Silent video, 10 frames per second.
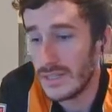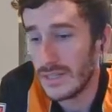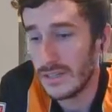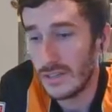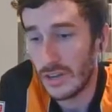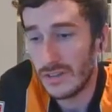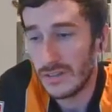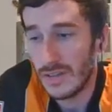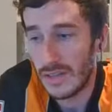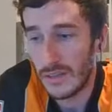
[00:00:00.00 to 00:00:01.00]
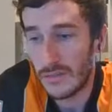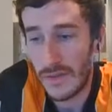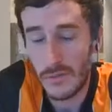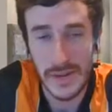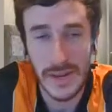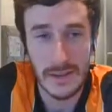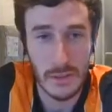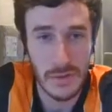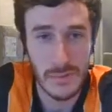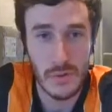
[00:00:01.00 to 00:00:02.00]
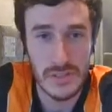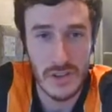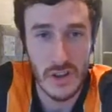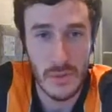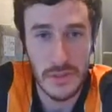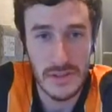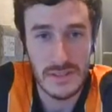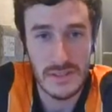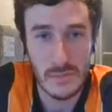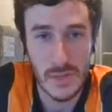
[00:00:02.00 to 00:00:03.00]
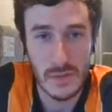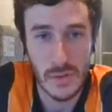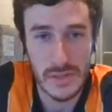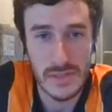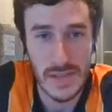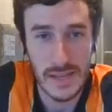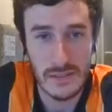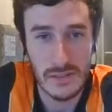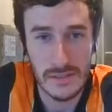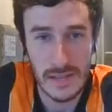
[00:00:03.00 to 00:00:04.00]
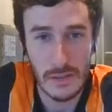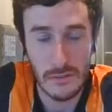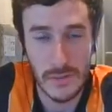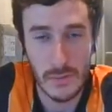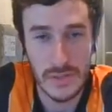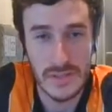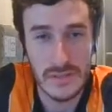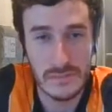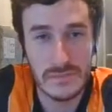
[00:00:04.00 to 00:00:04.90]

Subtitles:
if ever we need the 3 points at home, I think this is a big one to get the 3 points.